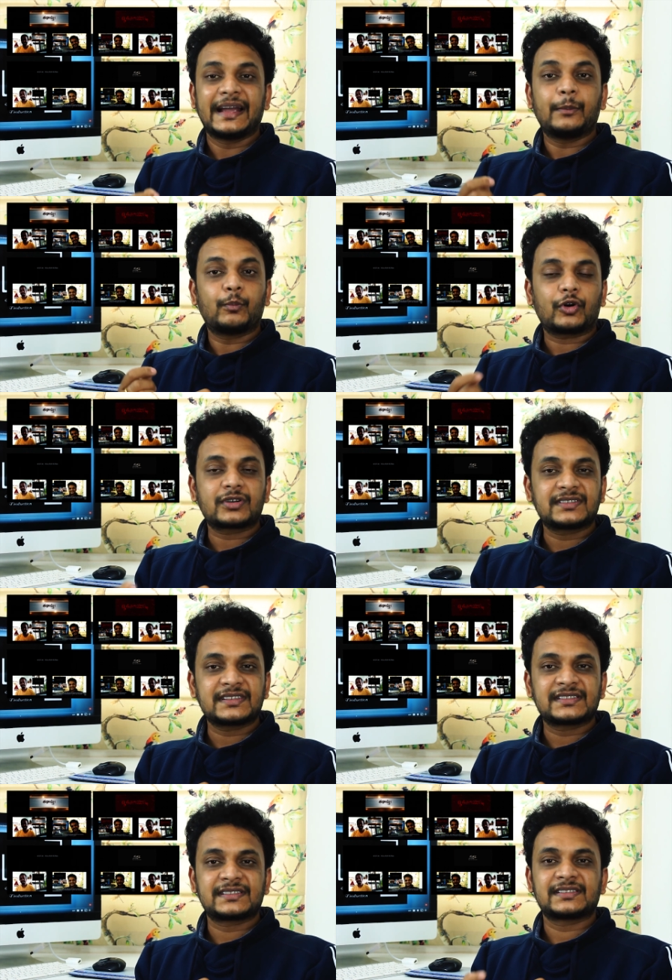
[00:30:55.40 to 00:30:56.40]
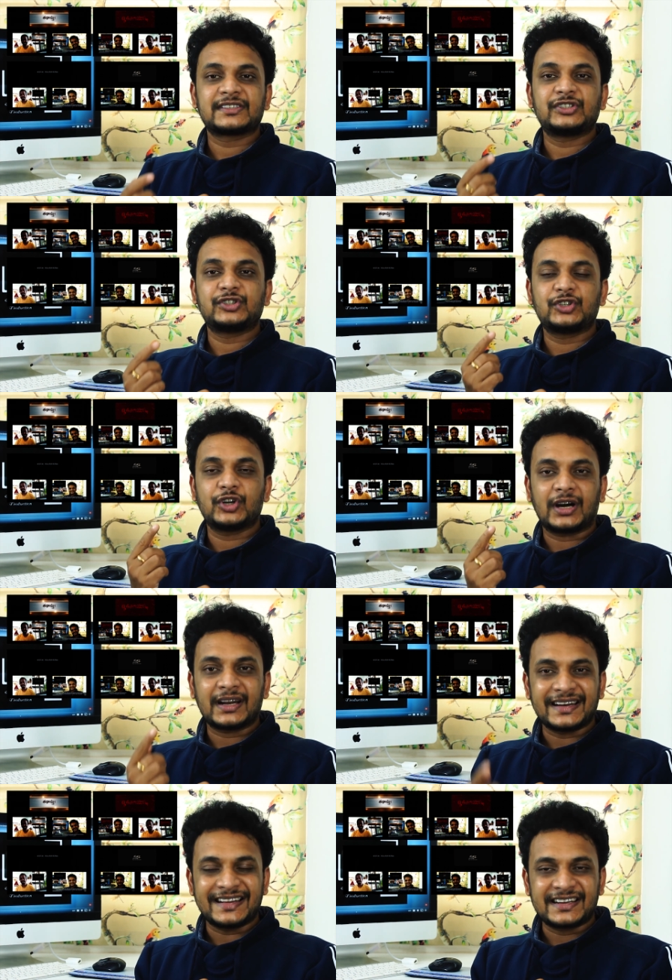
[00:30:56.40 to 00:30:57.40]
Inbox us your
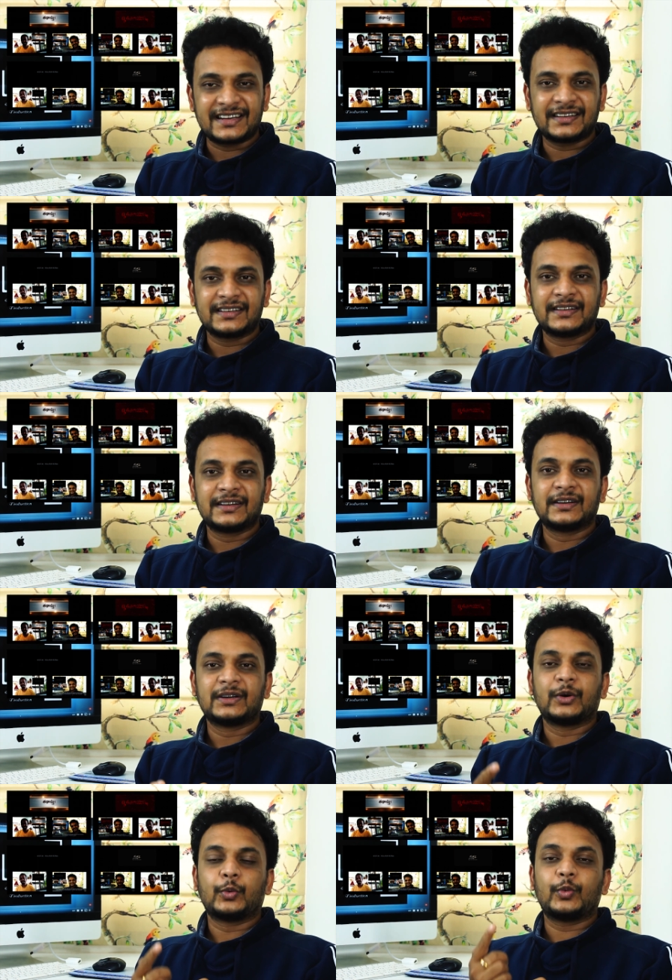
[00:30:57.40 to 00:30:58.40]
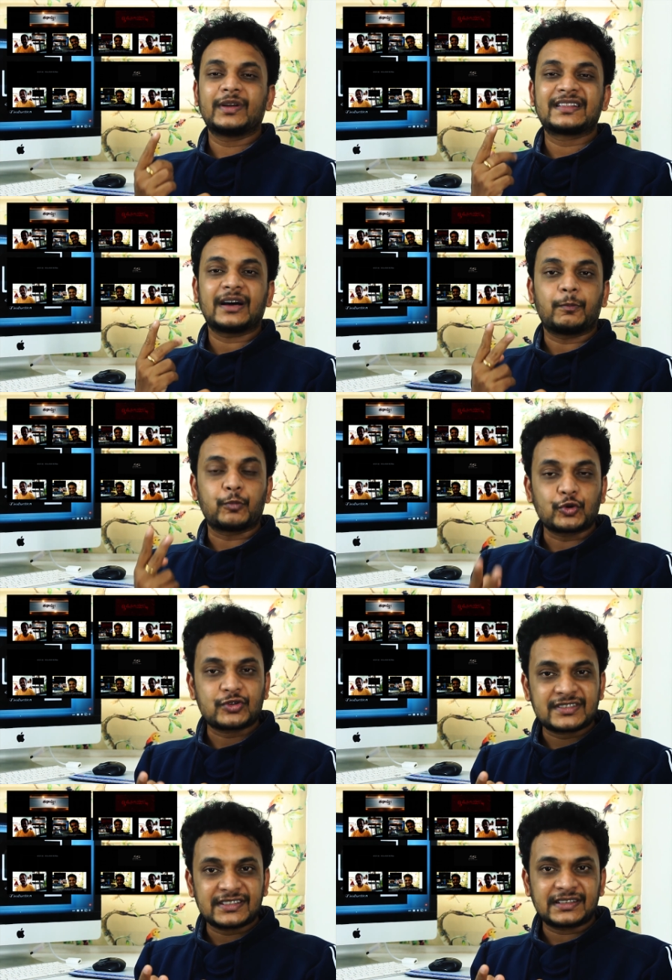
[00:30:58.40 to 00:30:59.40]
link with a
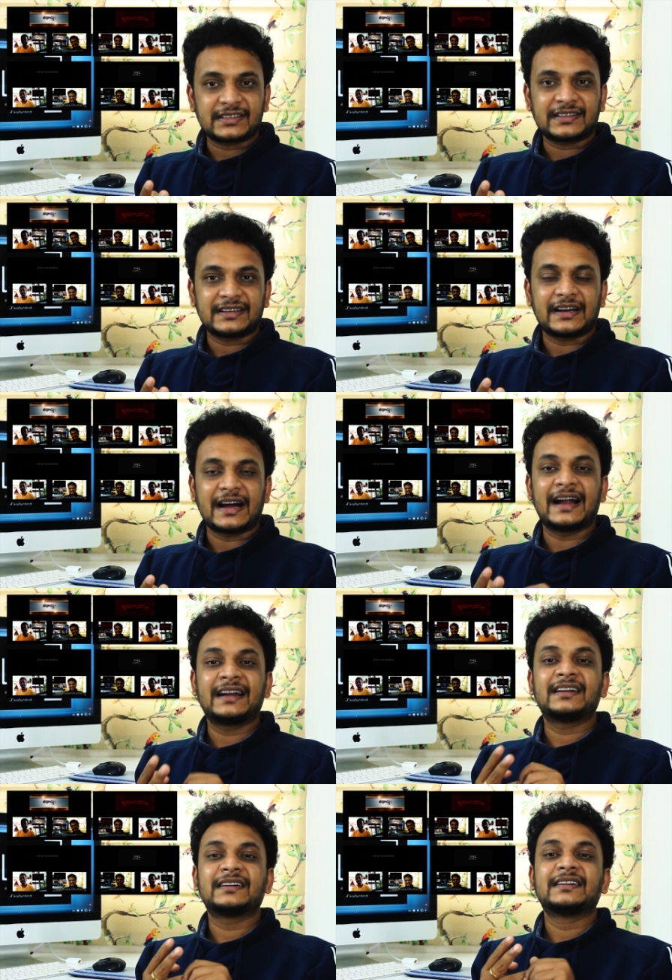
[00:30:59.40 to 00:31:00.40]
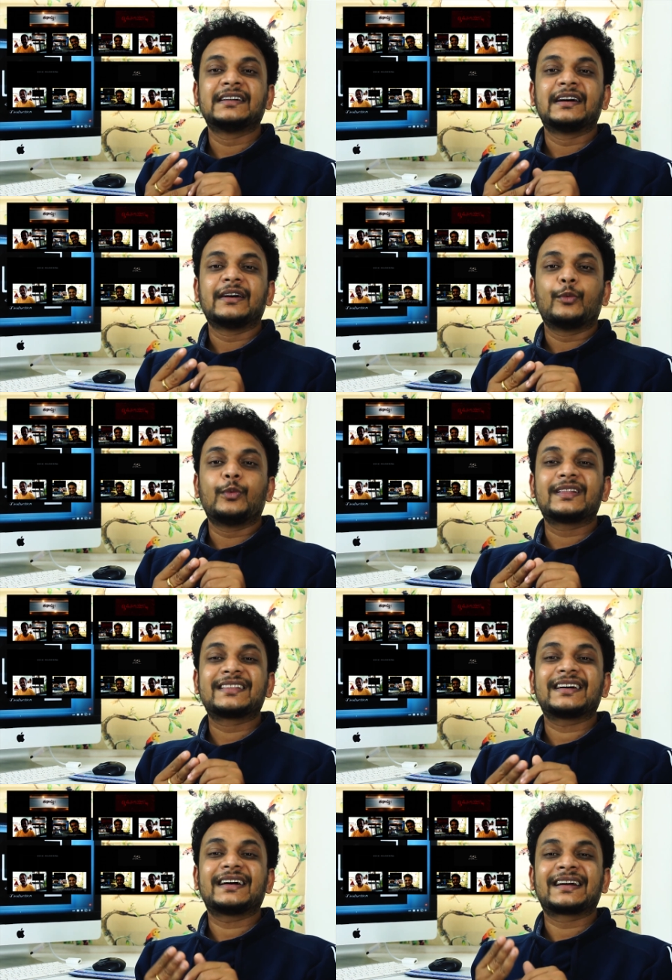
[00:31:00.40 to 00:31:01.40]
poster and with
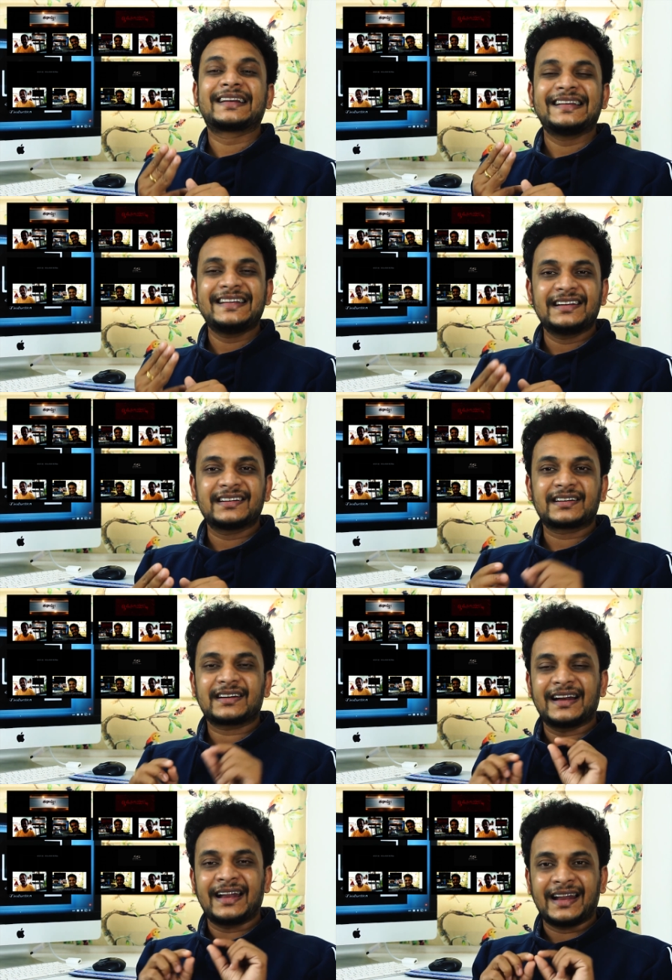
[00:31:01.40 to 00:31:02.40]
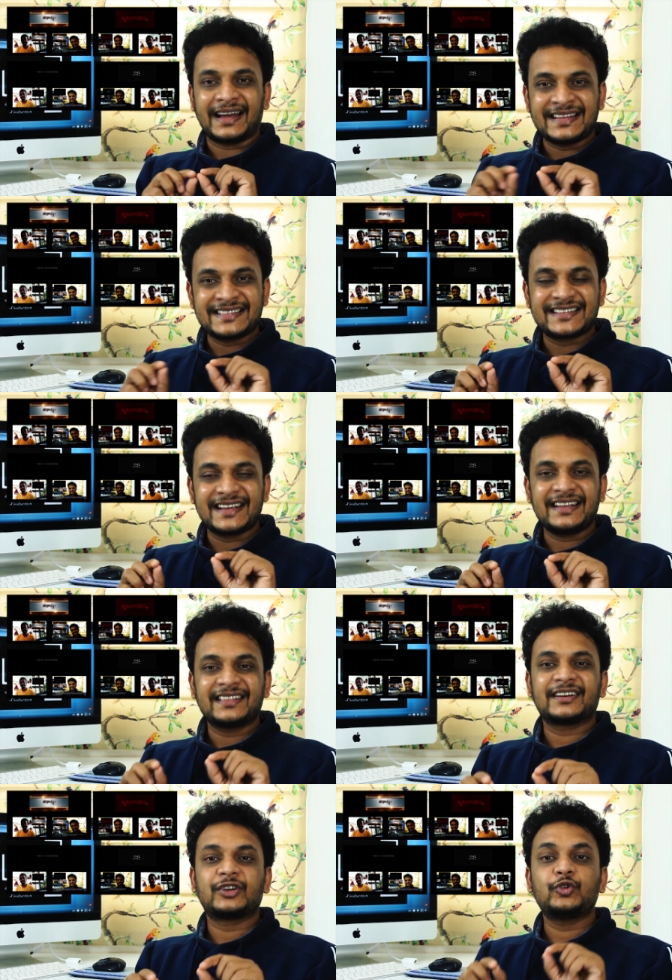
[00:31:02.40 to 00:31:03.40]
a clear line
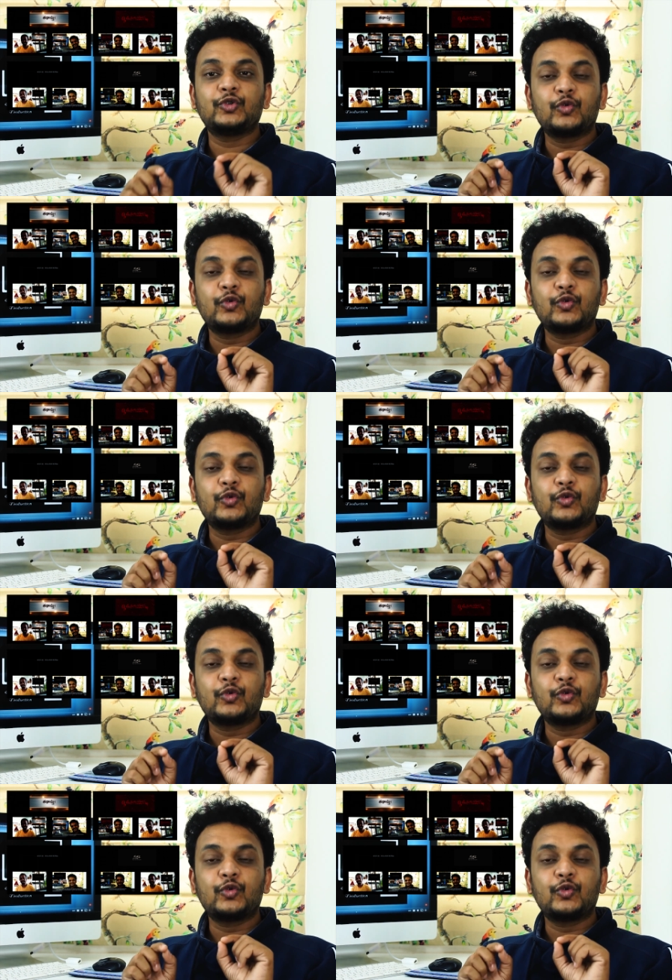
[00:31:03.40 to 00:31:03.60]
saying that you